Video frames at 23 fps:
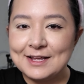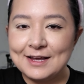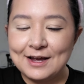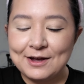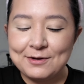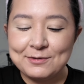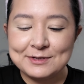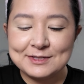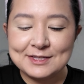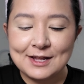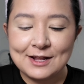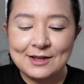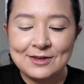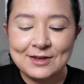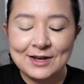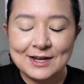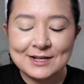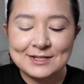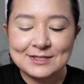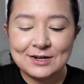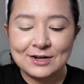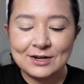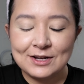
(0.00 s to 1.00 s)
like I was telling you
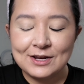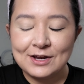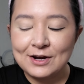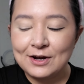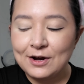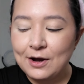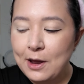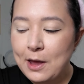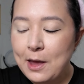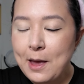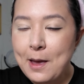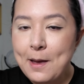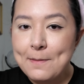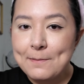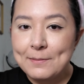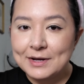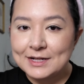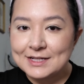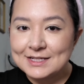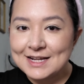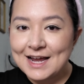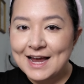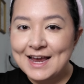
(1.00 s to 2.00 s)
guys earlier,
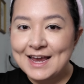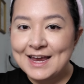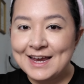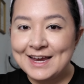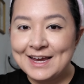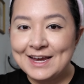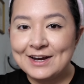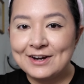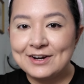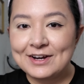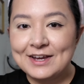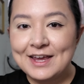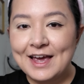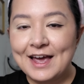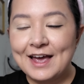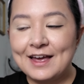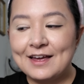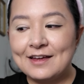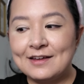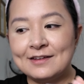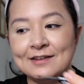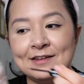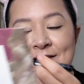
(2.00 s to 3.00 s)
but it's not here
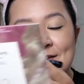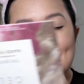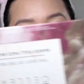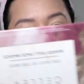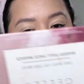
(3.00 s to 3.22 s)
yet.